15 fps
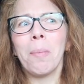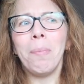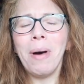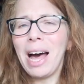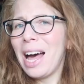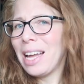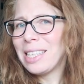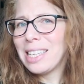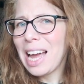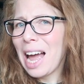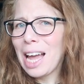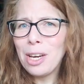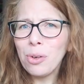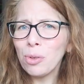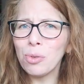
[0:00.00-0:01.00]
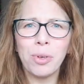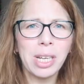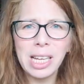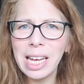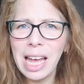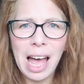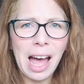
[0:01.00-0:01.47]
but I don't
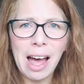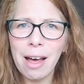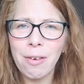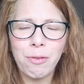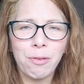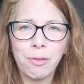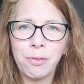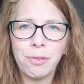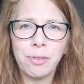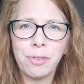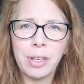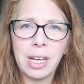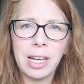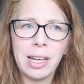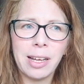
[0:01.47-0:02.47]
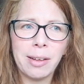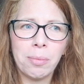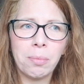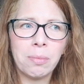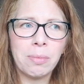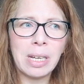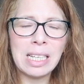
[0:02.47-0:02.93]
really have
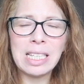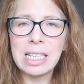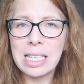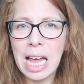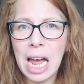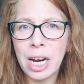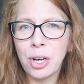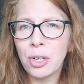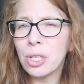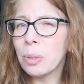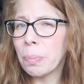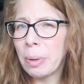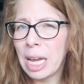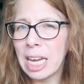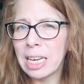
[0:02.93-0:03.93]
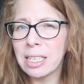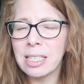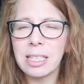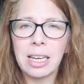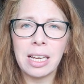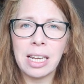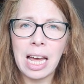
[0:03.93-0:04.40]
um, a desire to
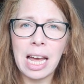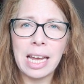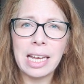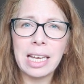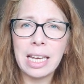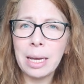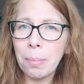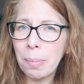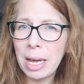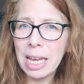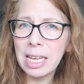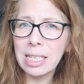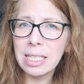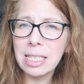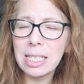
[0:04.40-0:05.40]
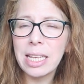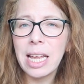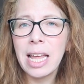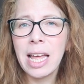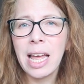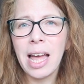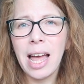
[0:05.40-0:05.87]
paint like he paints.
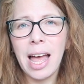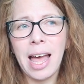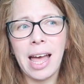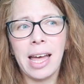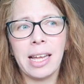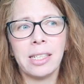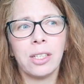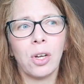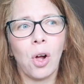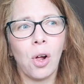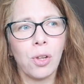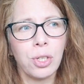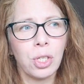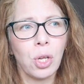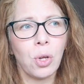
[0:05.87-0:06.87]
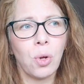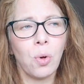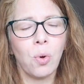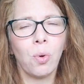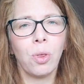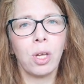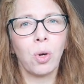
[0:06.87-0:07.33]
And
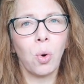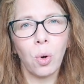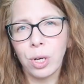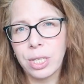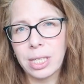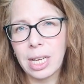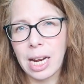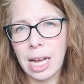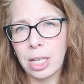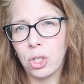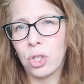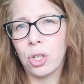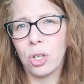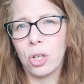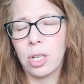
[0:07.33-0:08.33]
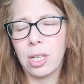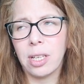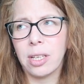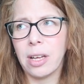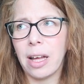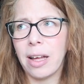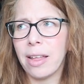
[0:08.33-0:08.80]
also the course that I
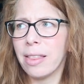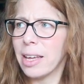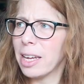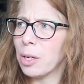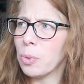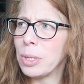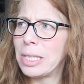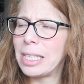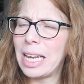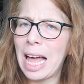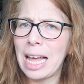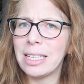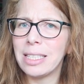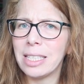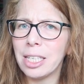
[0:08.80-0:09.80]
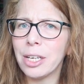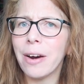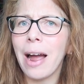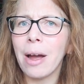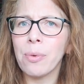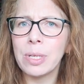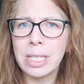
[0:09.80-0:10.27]
took, I think it was last
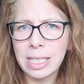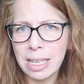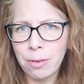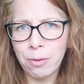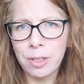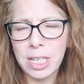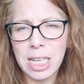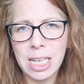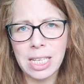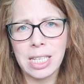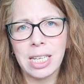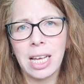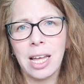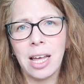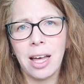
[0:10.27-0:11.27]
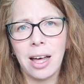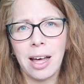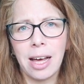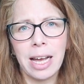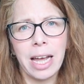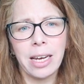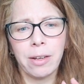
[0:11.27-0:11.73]
year, I was gifted
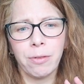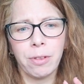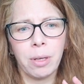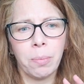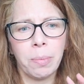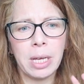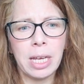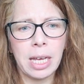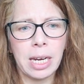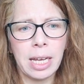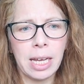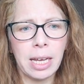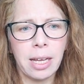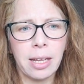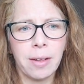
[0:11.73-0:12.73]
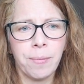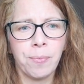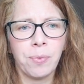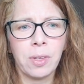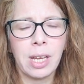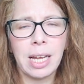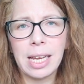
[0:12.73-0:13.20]
uh, kind of the beginning
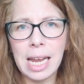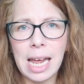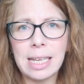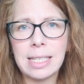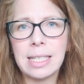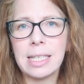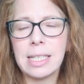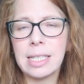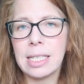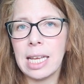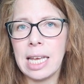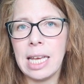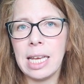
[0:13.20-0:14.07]
classes